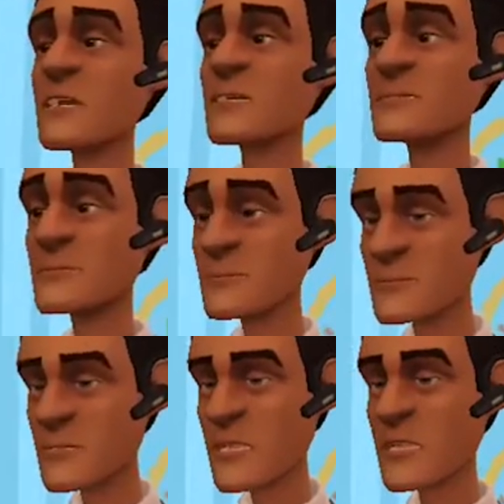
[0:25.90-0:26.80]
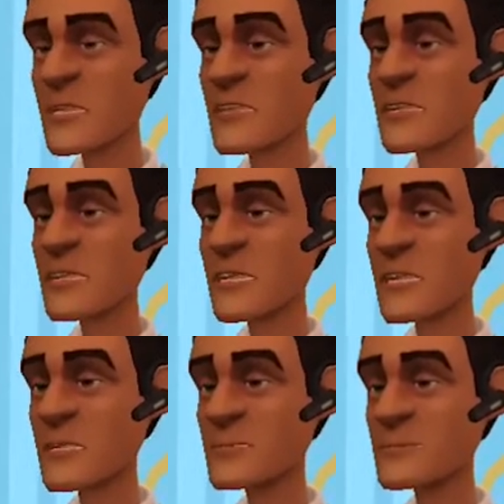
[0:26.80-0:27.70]
great. I love
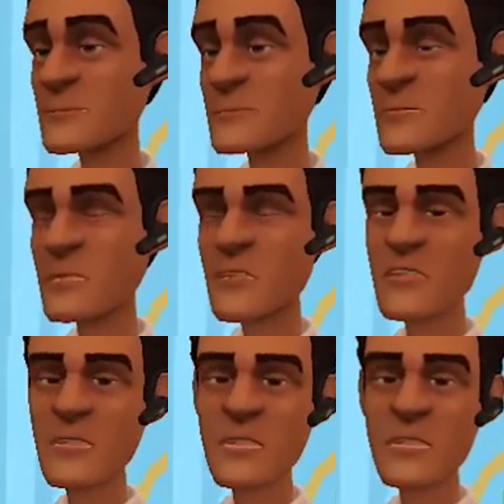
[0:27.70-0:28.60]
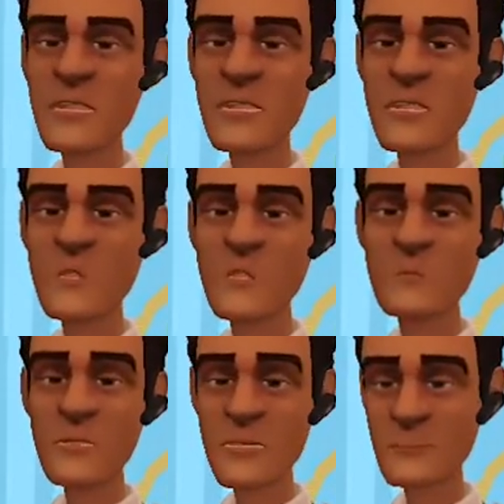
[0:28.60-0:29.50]
dogs. In fact, I woke
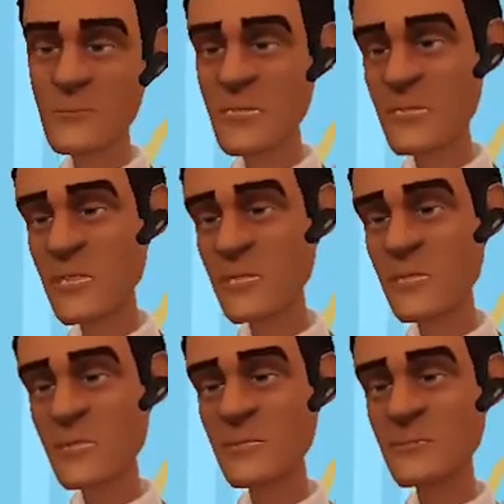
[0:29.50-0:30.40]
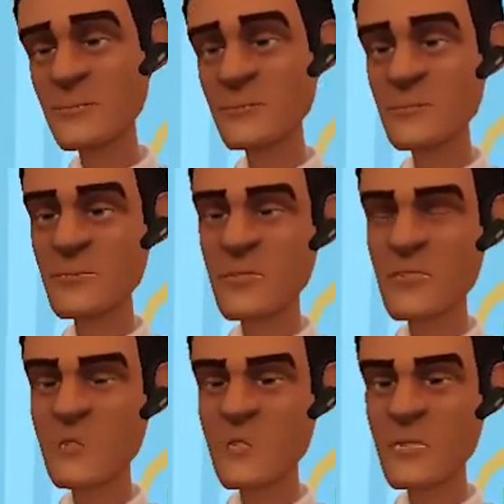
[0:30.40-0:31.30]
up this morning thinking,
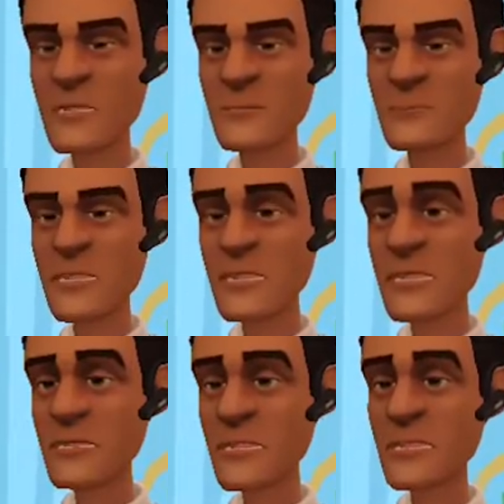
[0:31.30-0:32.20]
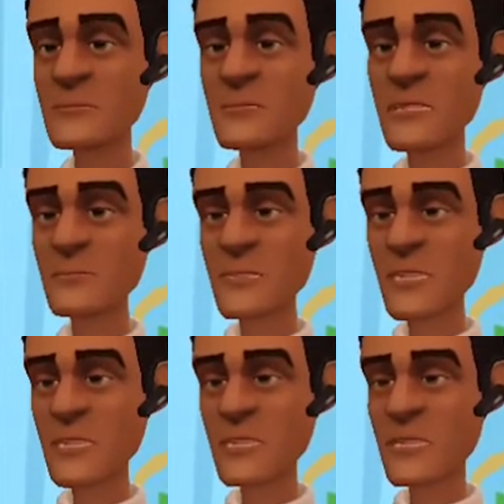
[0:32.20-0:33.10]
if only someone talked to me
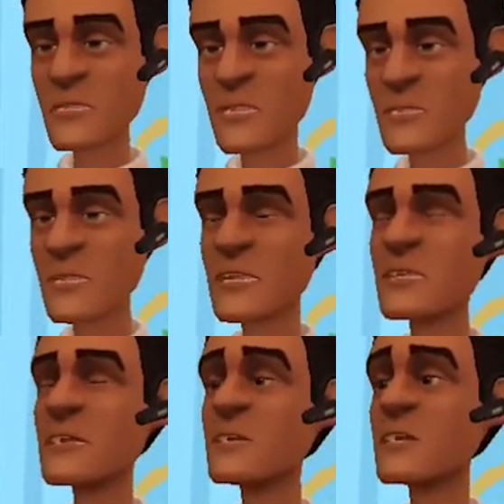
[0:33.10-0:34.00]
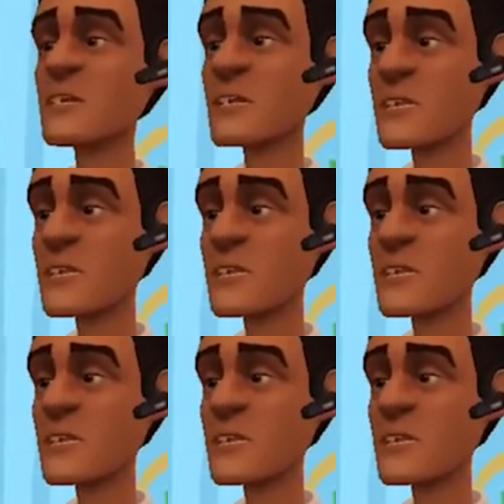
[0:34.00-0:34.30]
about their really interesting